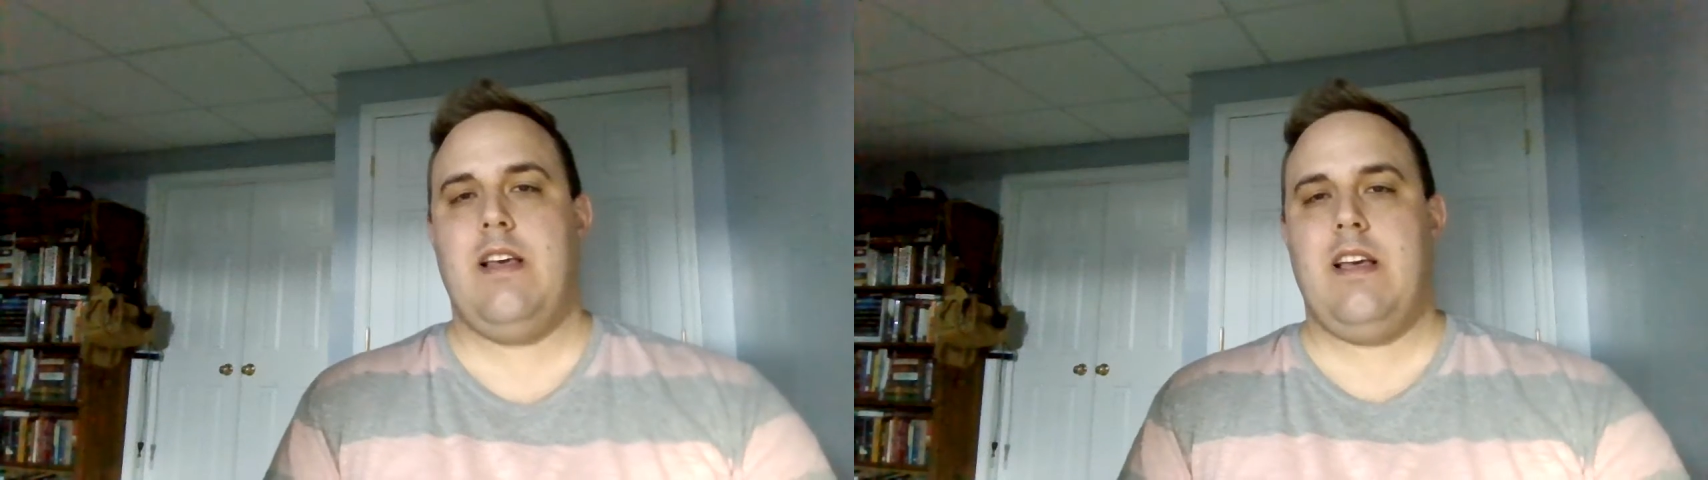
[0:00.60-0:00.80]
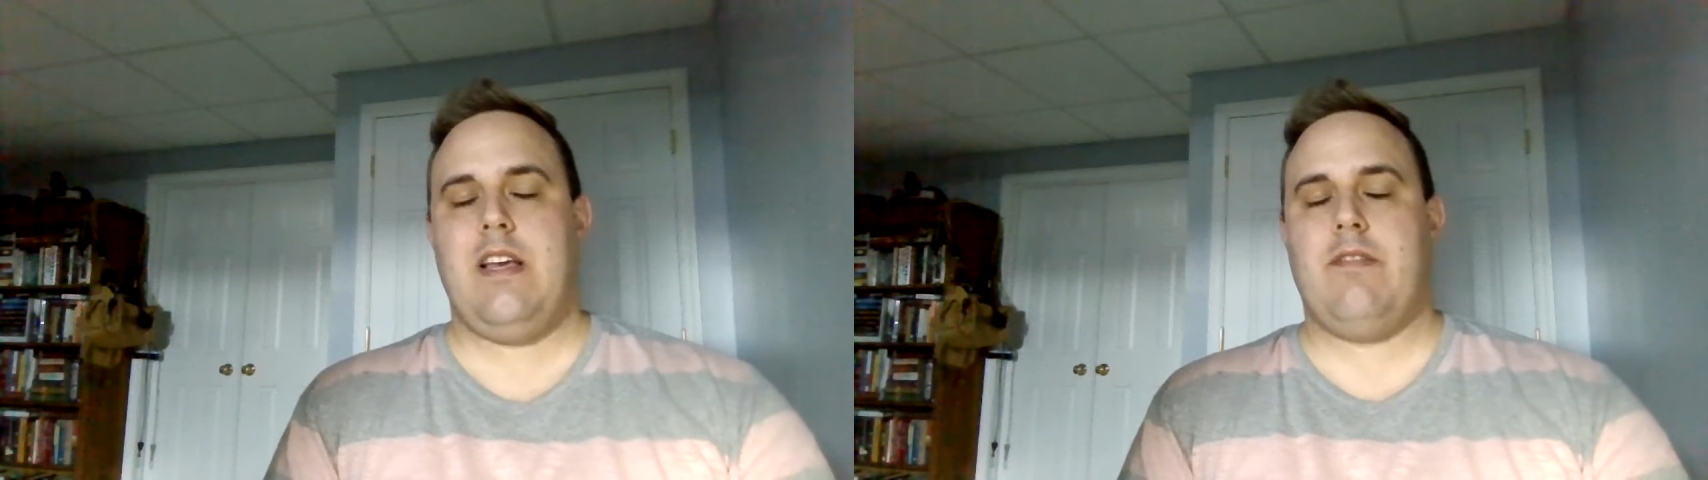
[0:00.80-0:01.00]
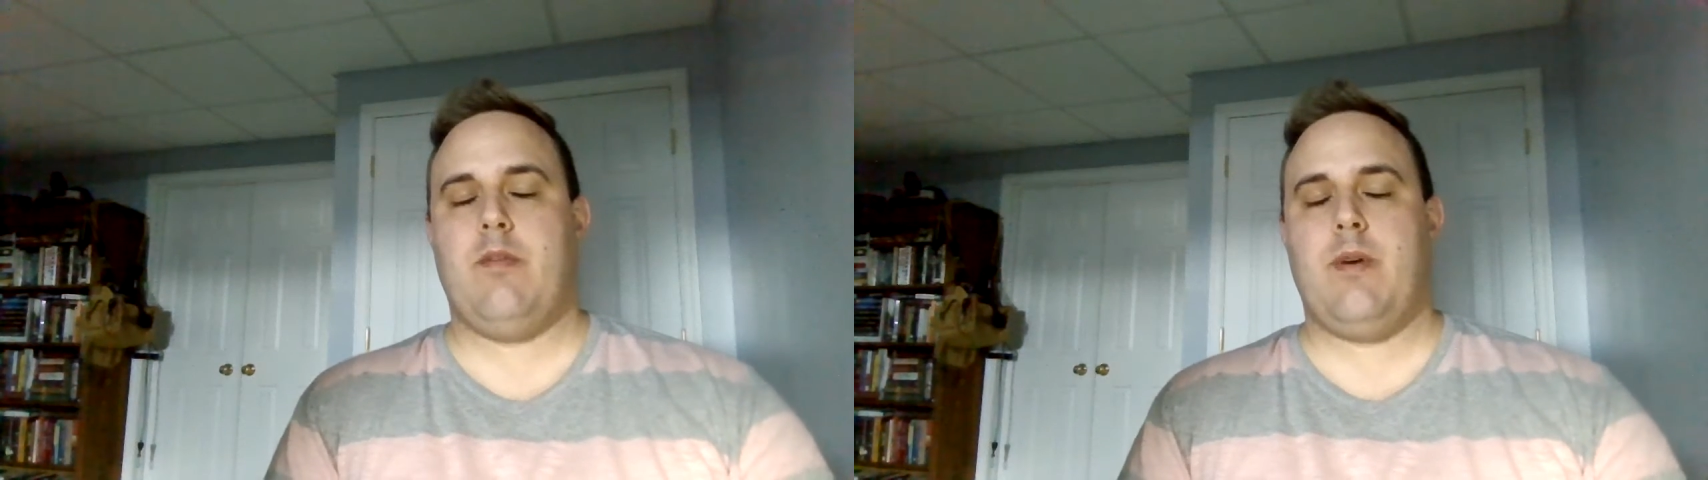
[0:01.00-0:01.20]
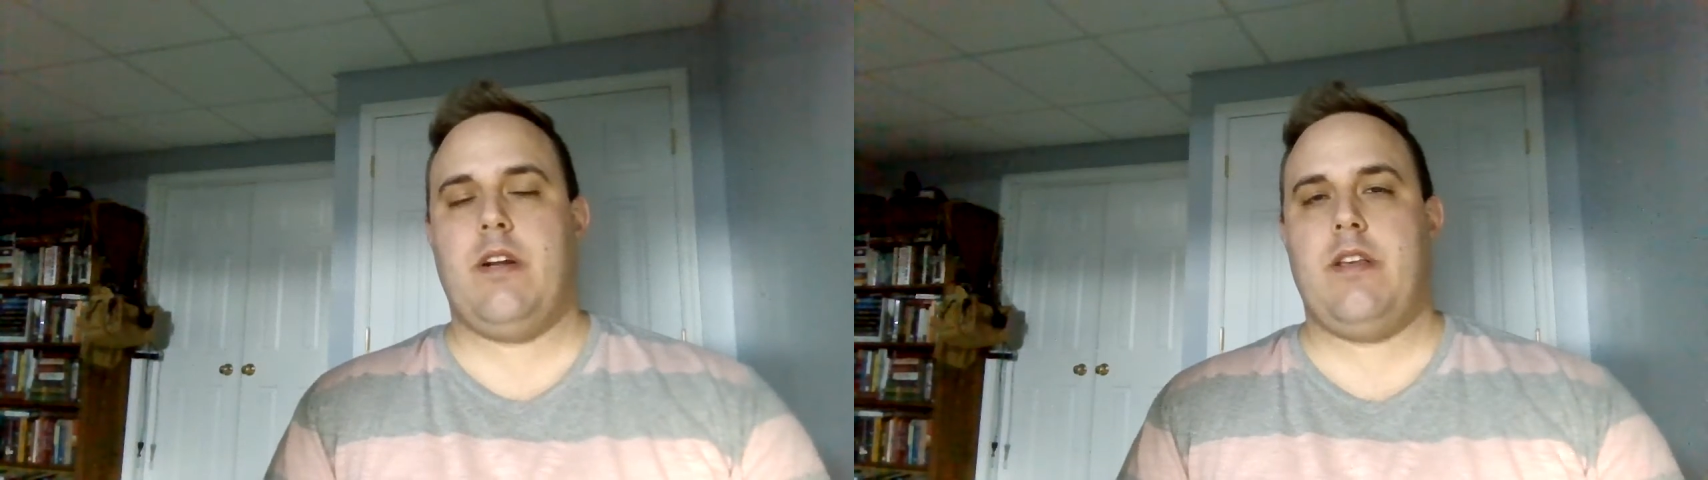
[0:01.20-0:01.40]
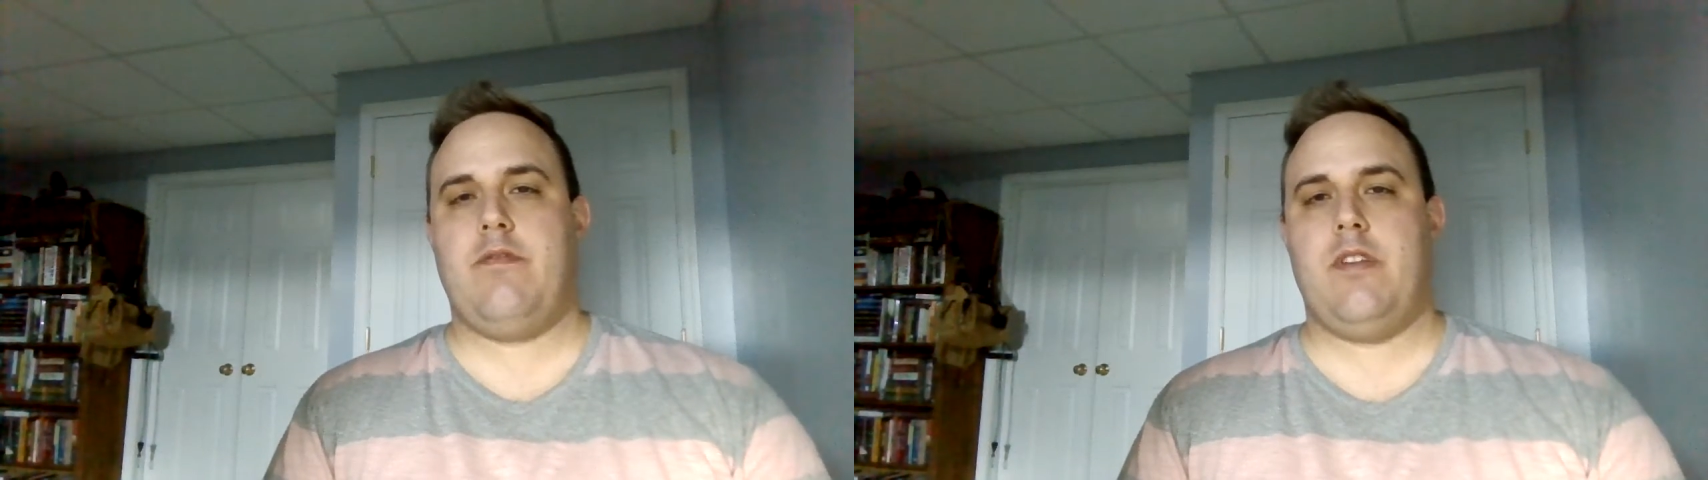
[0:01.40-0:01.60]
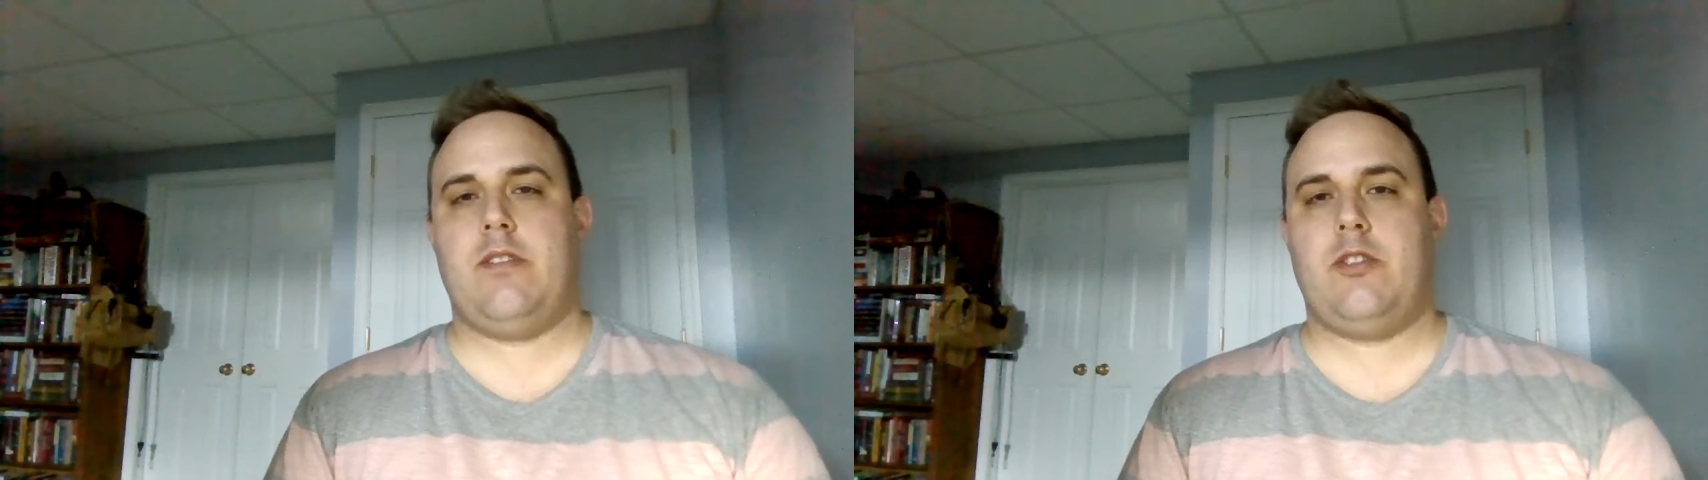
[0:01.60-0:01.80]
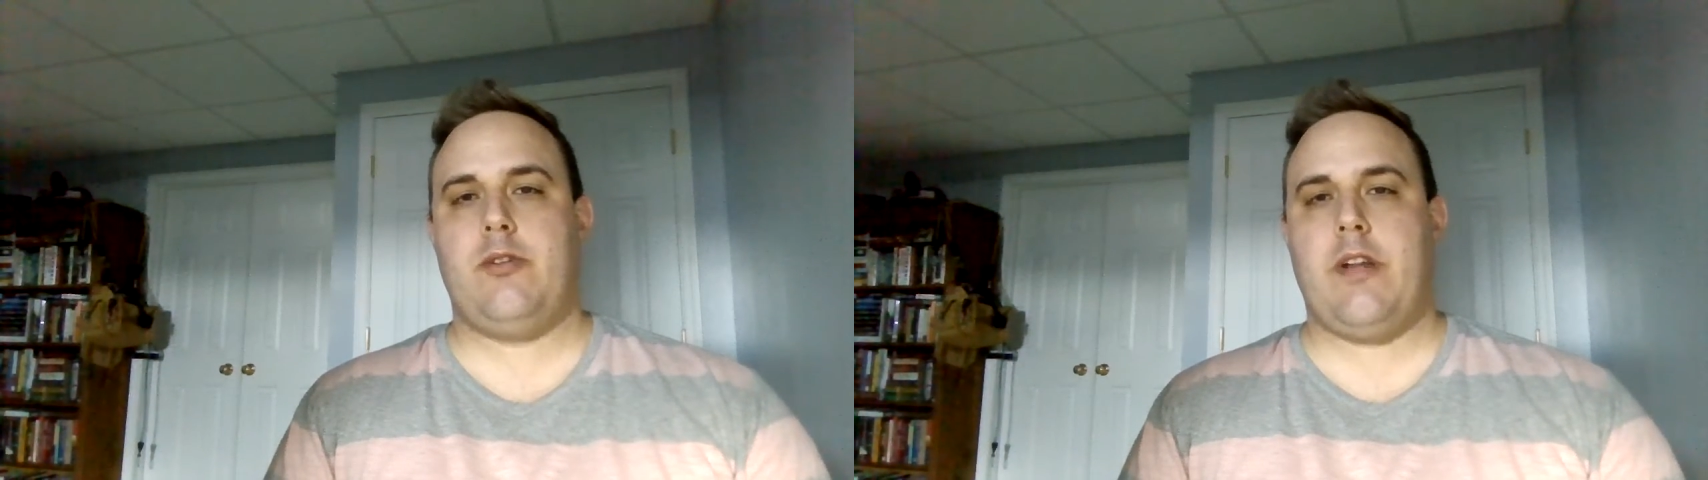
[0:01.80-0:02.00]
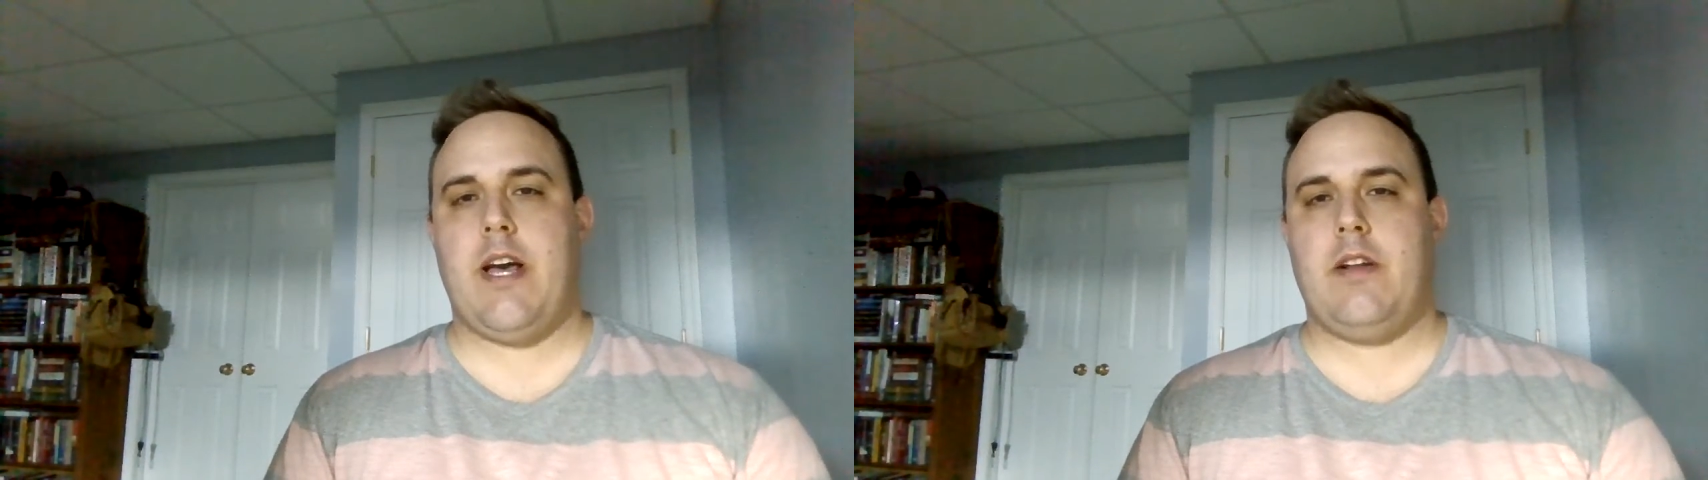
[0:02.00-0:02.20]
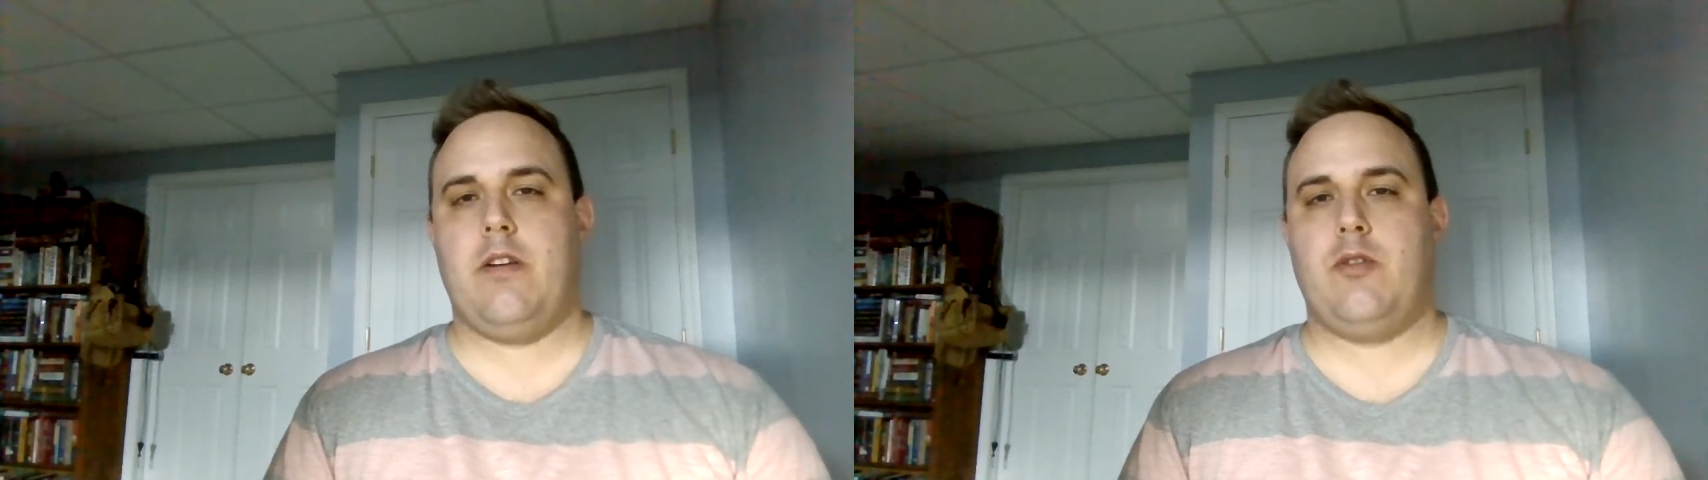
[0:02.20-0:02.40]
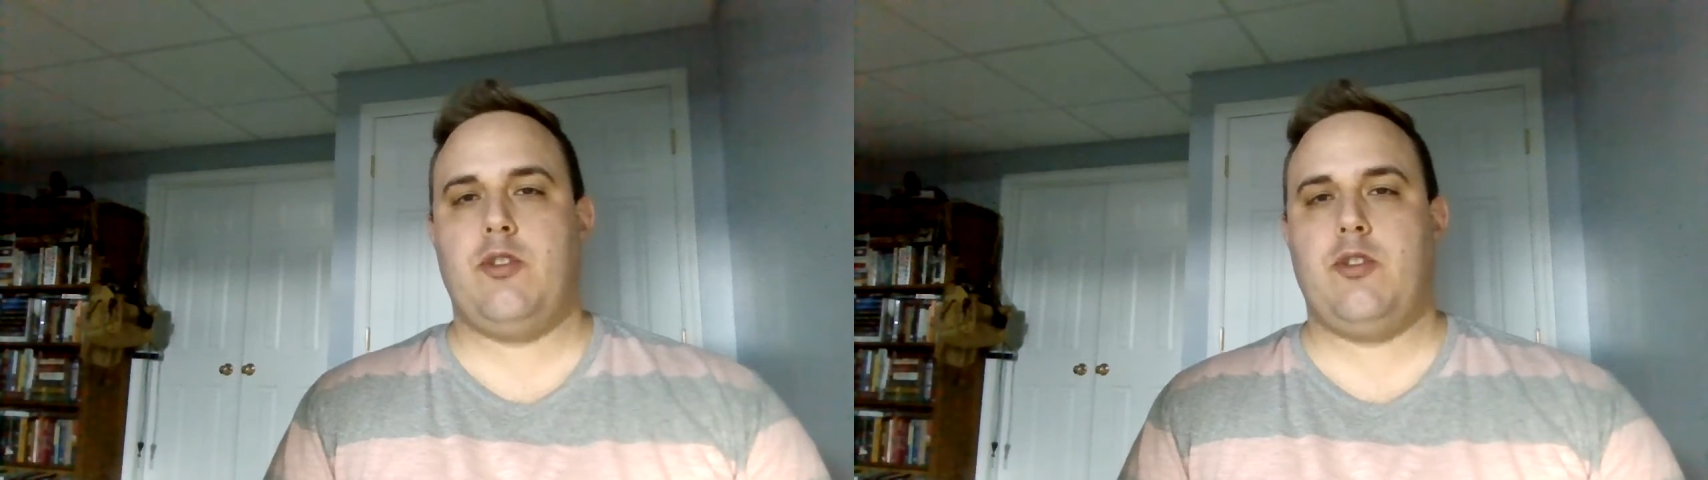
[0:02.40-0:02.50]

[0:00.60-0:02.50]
Hey everybody, Vince Giordano,